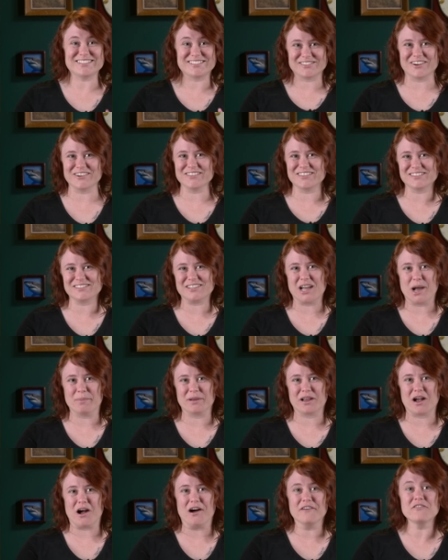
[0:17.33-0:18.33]
To start this
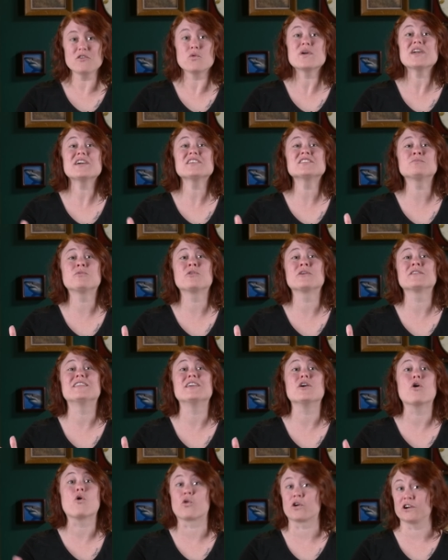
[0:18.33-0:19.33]
topic off, we explored
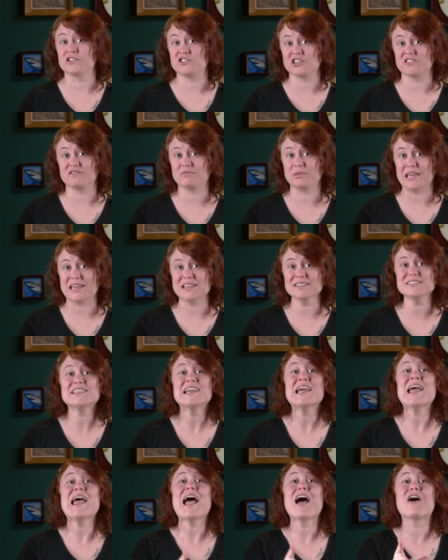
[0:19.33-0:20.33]
the origin of plants,
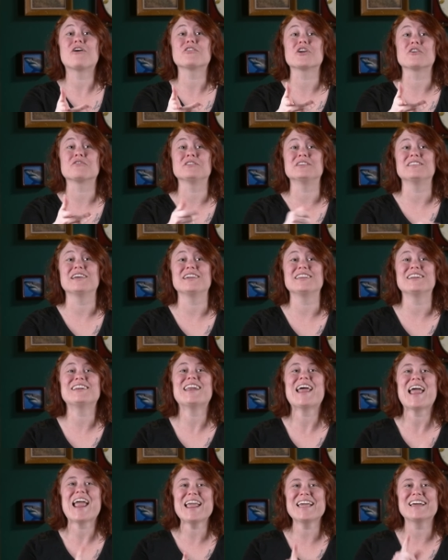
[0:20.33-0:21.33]
how they're
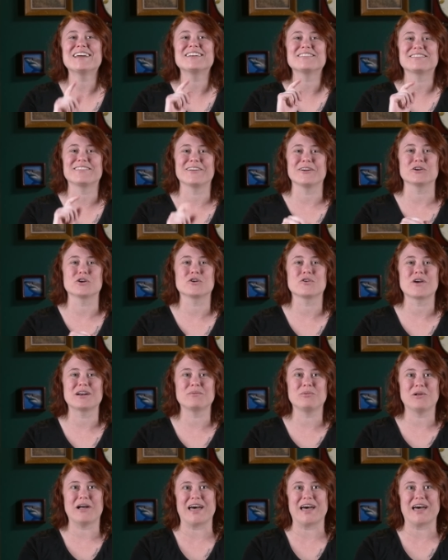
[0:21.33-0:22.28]
related, and their incredible